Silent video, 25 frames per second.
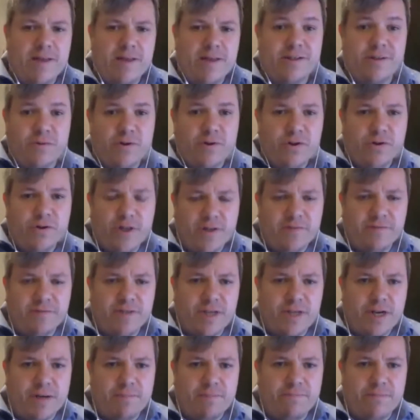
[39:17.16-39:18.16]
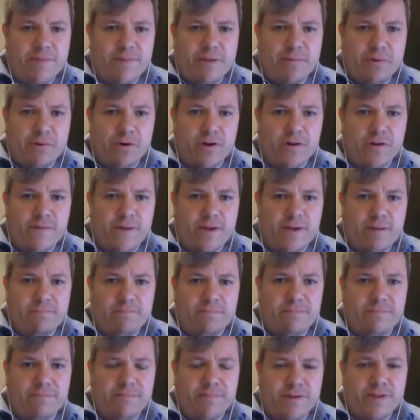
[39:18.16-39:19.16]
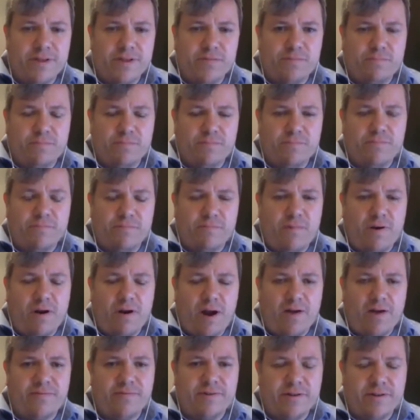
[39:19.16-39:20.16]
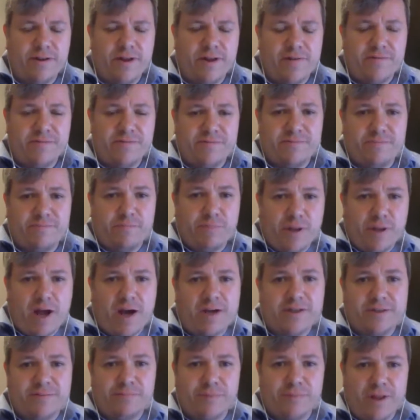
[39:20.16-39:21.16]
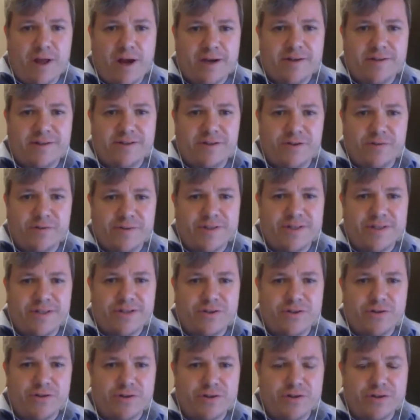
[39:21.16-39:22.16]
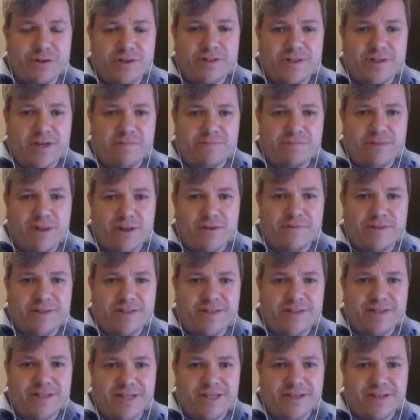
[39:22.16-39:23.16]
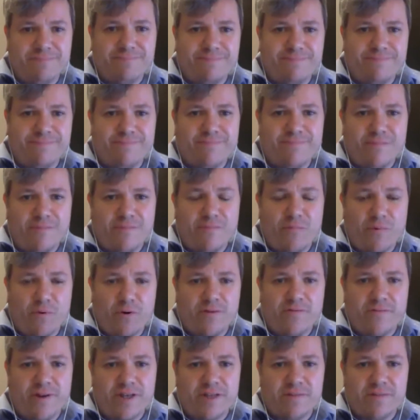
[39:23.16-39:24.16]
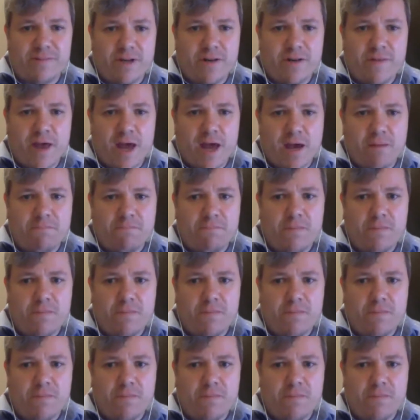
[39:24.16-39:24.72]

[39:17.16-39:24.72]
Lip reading: someone who lives in a neighborhood that is it has blocks and blocks that are missing street trees, I'd love to see more investment in that.